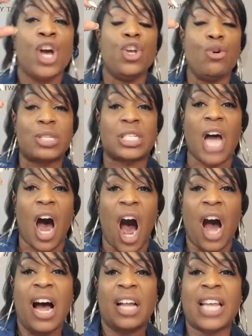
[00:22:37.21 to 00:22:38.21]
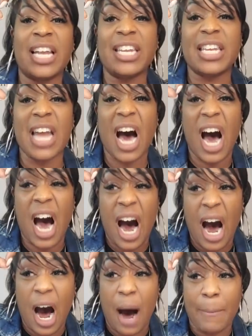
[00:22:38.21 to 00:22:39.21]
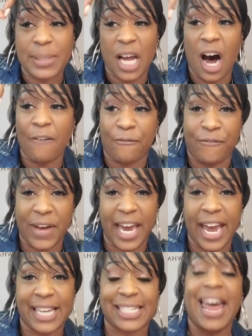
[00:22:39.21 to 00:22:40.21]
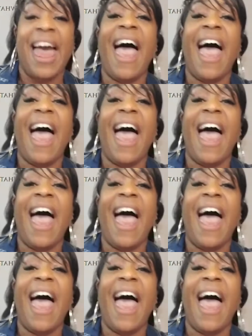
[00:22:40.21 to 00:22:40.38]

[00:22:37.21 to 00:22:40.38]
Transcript: you saw the nubs of figs,